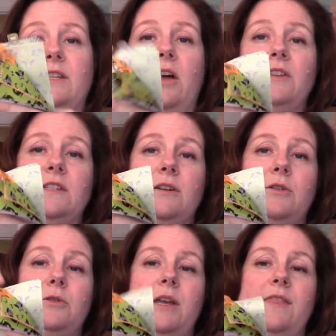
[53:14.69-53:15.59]

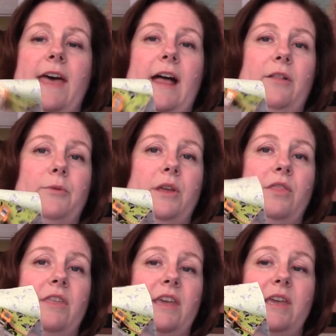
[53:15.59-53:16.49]
Also in the Halloween
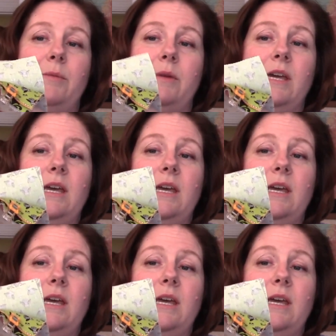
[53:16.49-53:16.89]
theme,